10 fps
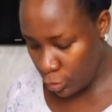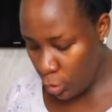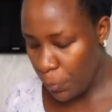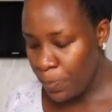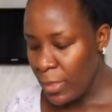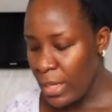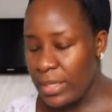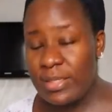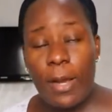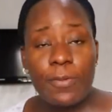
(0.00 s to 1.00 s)
So
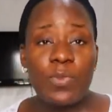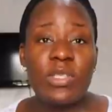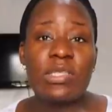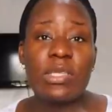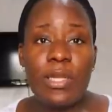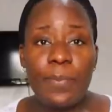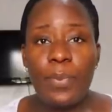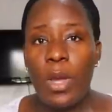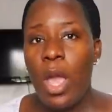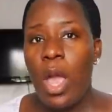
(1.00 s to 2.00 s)
it helps me sleep